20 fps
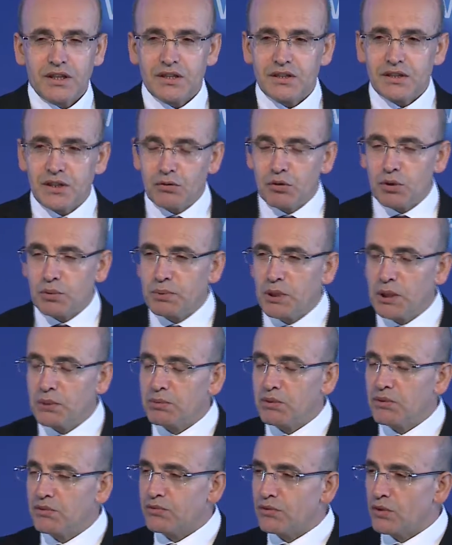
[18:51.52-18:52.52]
They were
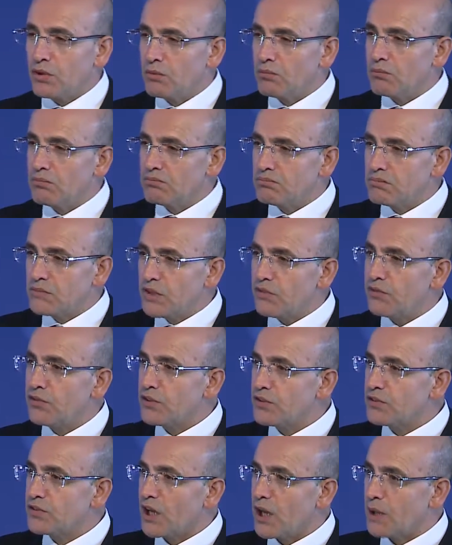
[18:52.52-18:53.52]
people from
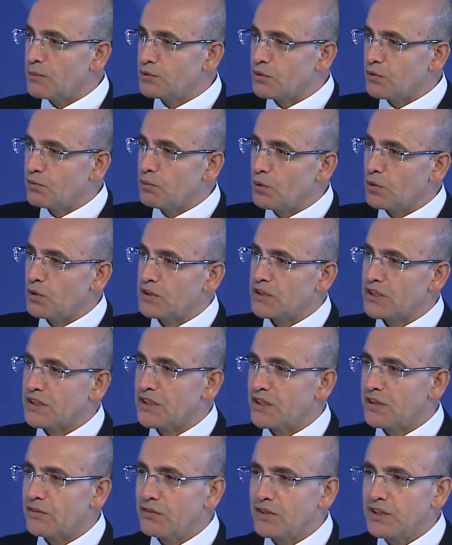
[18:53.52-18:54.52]
different types of
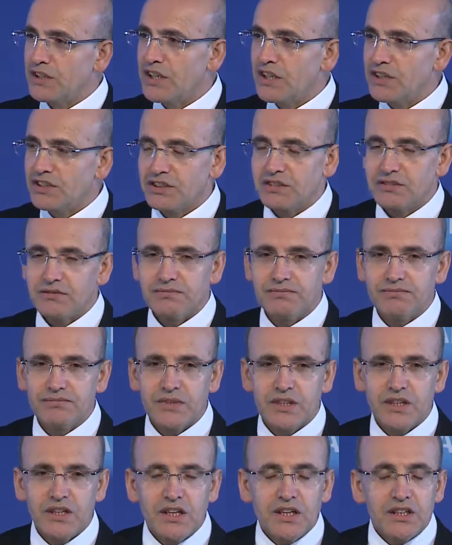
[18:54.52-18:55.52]
political affiliation.
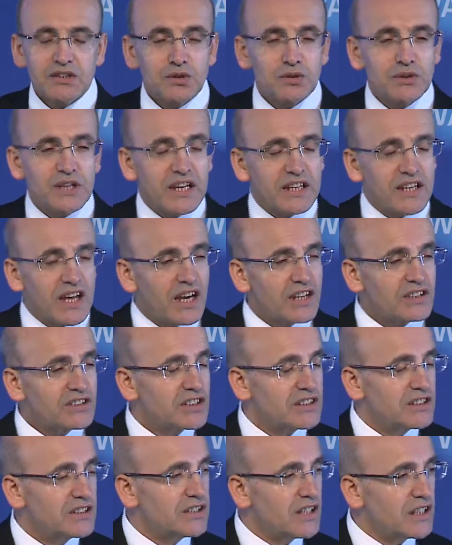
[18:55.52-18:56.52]
So that
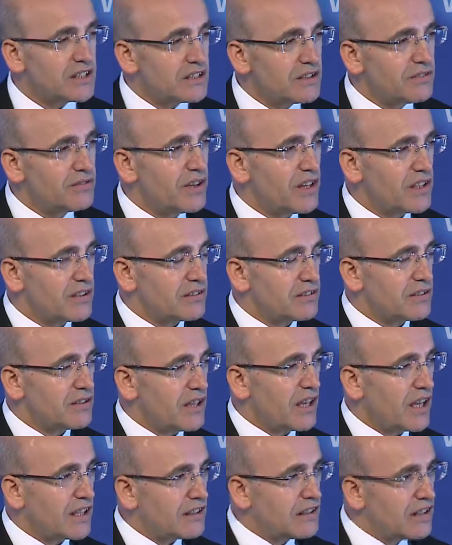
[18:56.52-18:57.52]
event
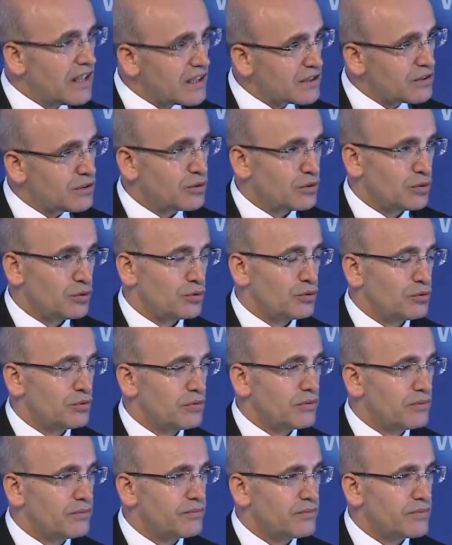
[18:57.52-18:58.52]
had led to
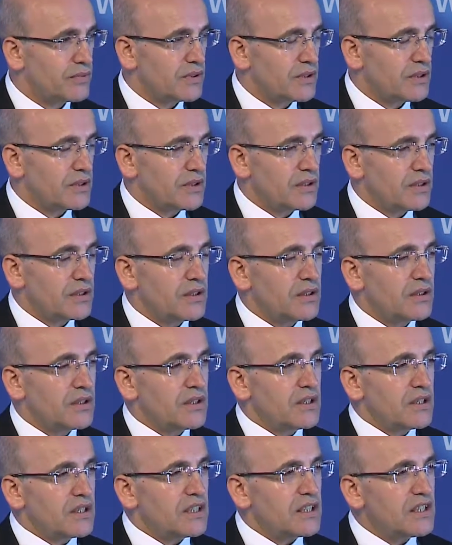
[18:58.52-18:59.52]

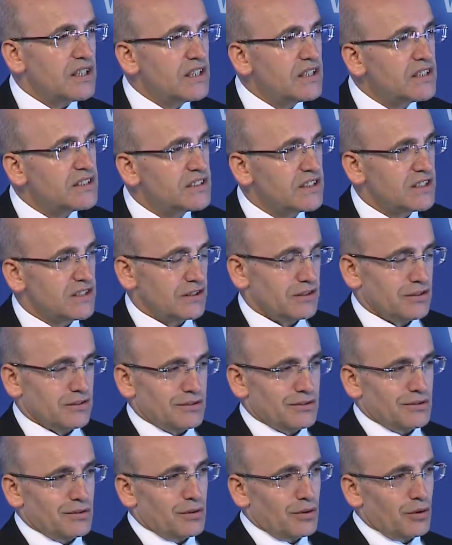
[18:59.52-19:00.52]
easing
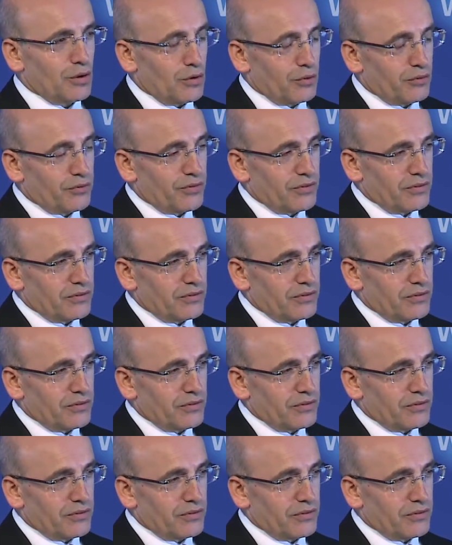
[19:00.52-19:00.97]
of